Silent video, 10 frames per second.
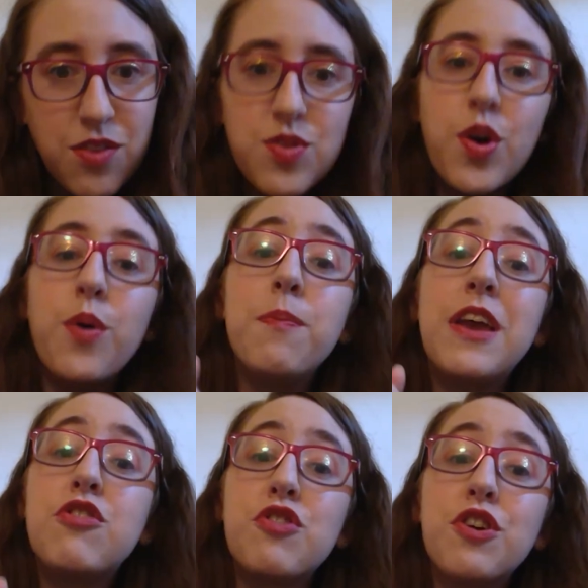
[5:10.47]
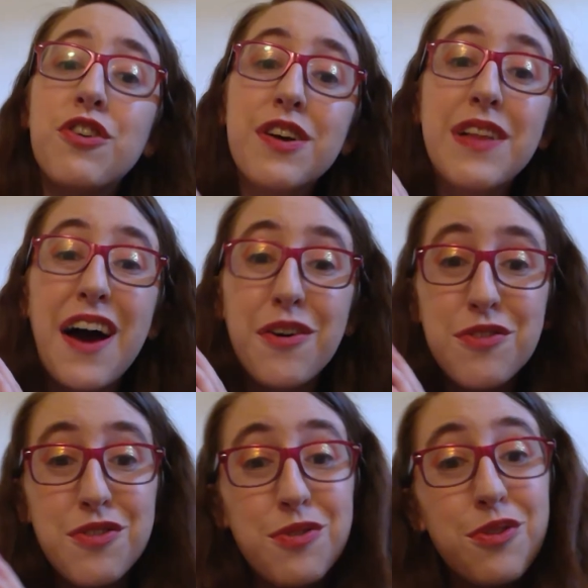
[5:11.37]
So make sure you're allowed
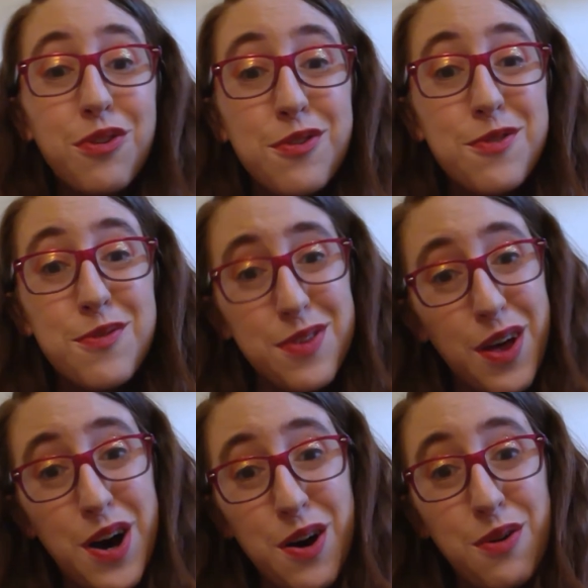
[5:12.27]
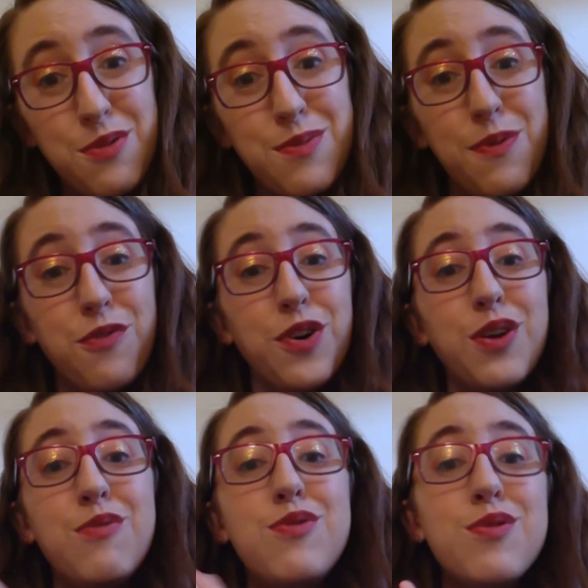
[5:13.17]
to use the hose before
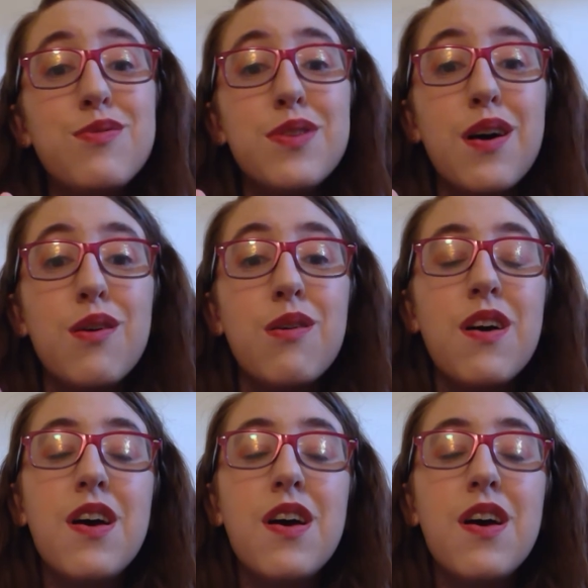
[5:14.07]
you do so.